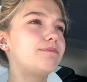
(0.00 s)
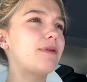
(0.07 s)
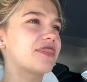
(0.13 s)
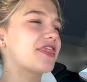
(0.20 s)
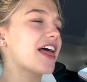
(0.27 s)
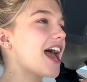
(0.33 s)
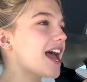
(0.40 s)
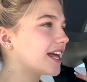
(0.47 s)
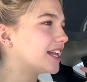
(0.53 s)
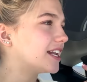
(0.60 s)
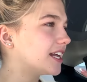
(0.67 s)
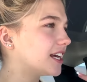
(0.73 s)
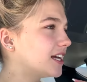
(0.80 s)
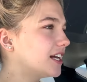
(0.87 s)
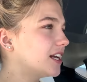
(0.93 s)
But
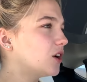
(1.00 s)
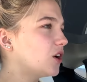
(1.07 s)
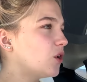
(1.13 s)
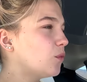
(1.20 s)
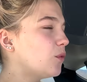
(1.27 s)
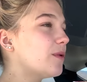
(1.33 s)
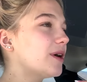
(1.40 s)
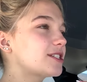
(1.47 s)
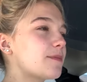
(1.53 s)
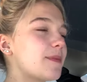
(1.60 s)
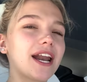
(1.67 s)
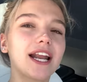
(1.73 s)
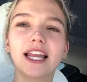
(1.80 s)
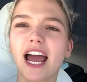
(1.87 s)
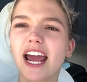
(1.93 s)
then we went to
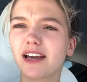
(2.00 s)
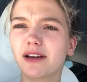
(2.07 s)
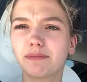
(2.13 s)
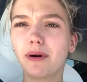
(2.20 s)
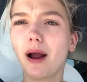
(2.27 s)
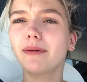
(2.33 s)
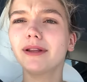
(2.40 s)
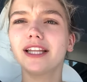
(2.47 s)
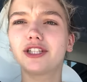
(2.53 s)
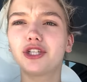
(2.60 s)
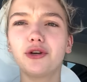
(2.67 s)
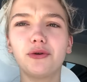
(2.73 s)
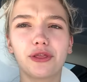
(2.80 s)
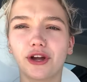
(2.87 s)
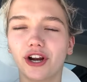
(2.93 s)
bed at like probably
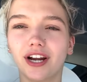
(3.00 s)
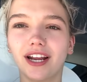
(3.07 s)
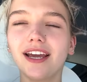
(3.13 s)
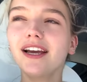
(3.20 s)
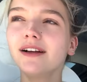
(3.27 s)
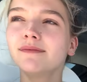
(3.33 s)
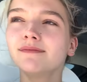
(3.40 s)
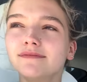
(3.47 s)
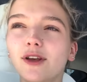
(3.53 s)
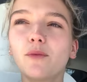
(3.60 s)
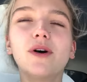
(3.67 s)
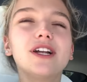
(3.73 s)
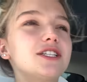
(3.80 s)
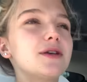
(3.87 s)
2.30. Went